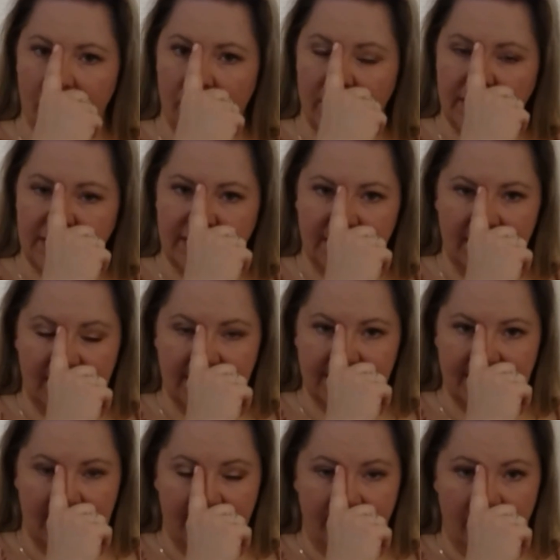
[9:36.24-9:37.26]
towards the
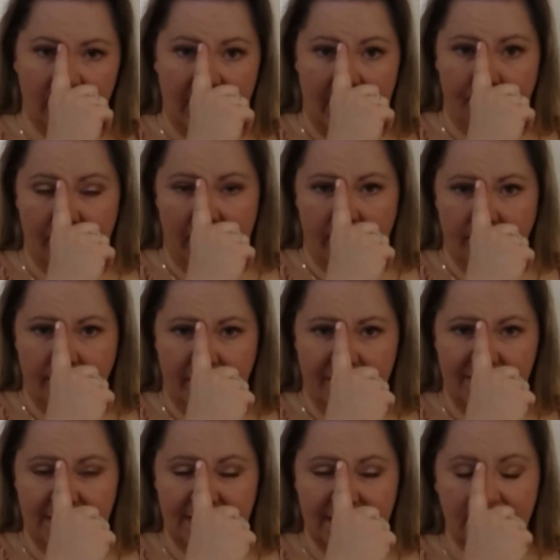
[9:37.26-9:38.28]
inside of your eyebrow.
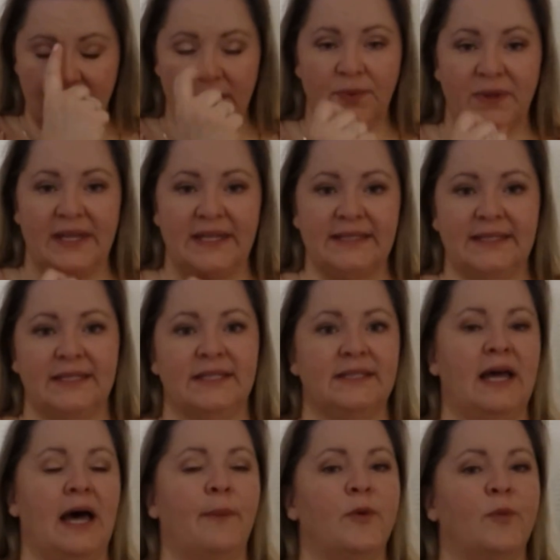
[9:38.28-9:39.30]
And this is a good place to
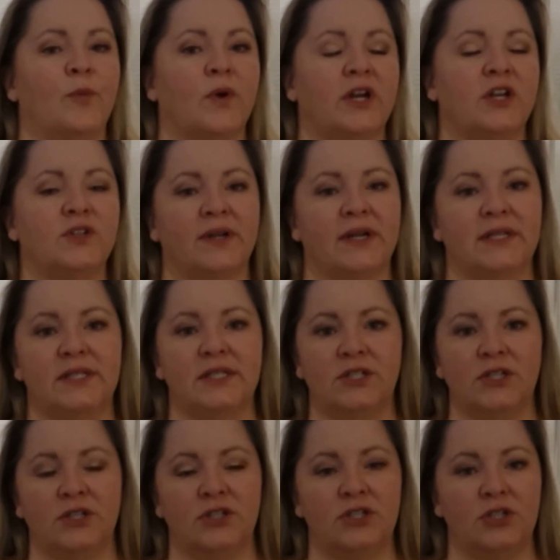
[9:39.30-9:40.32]
stop. We're going to
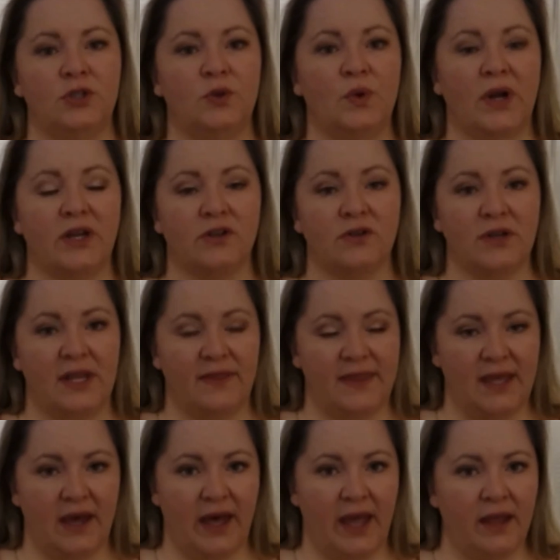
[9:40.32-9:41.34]
transition to underneath
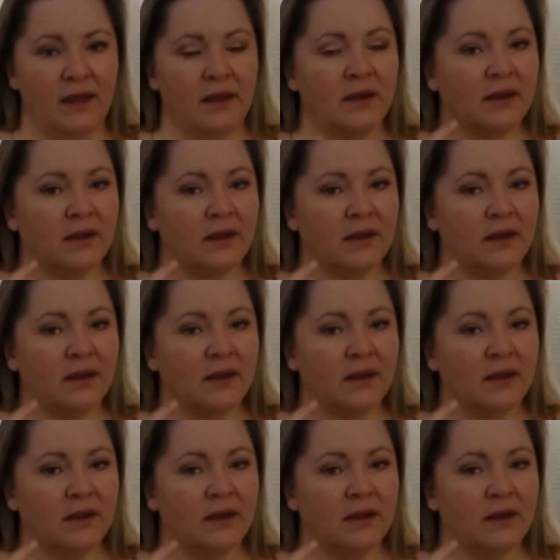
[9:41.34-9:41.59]
the eye.